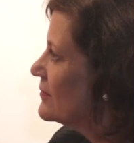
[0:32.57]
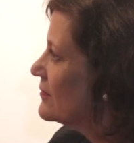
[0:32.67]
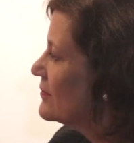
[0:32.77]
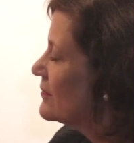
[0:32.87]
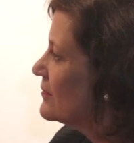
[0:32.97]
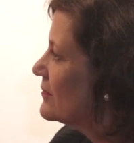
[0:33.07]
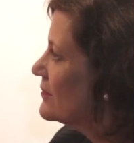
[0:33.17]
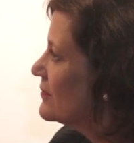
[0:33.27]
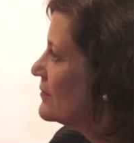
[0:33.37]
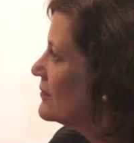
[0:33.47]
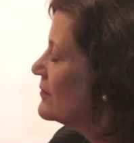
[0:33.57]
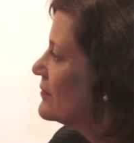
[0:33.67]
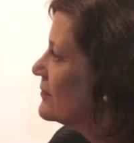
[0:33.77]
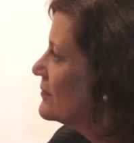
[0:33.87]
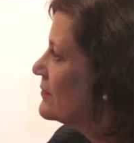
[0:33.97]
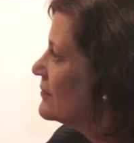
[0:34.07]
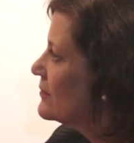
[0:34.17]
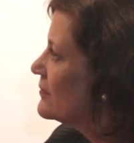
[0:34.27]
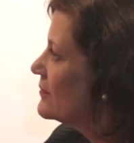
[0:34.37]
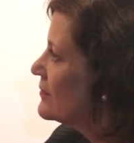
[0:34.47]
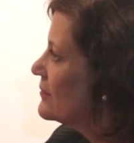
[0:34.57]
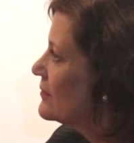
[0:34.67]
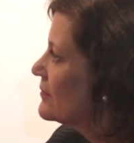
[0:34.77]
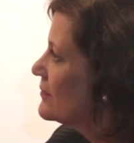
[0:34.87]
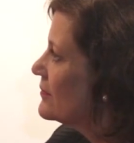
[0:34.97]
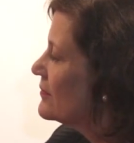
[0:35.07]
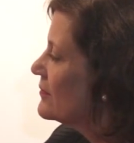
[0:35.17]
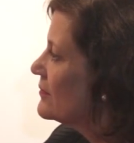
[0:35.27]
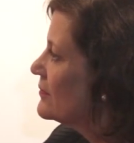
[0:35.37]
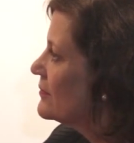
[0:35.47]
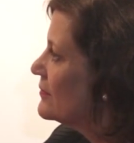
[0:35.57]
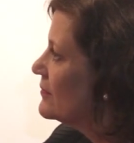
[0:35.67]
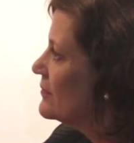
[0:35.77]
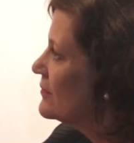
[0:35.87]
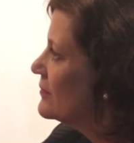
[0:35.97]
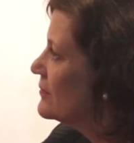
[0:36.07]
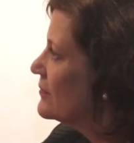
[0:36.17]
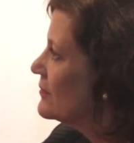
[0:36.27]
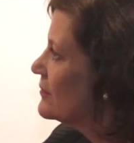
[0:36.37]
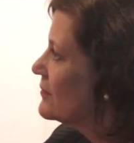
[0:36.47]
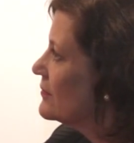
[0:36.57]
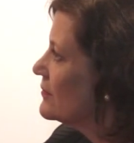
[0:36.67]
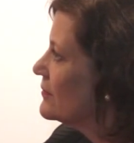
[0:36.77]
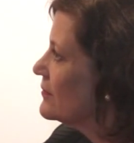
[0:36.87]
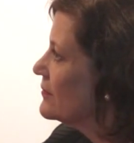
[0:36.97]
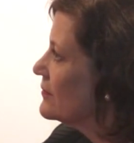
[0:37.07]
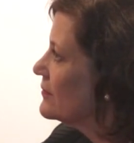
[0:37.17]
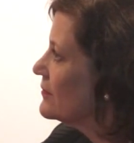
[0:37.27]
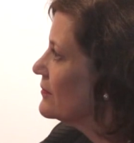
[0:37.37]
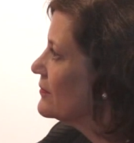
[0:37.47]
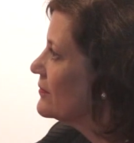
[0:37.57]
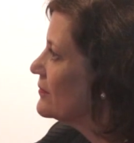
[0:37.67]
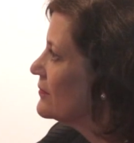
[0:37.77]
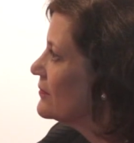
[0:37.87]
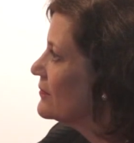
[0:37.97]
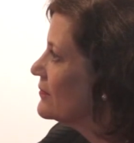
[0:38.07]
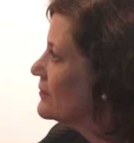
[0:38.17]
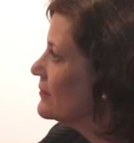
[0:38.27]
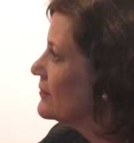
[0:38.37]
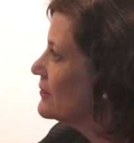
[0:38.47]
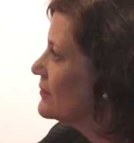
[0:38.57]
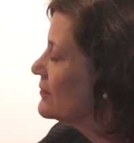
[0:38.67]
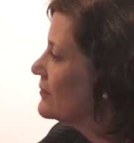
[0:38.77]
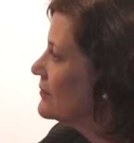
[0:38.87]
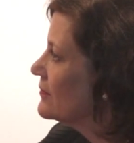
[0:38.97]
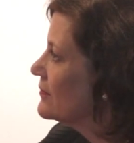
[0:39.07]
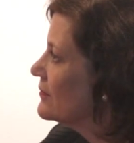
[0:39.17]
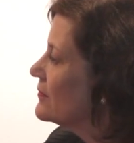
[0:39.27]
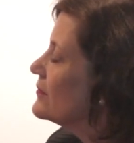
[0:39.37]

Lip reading: (silent)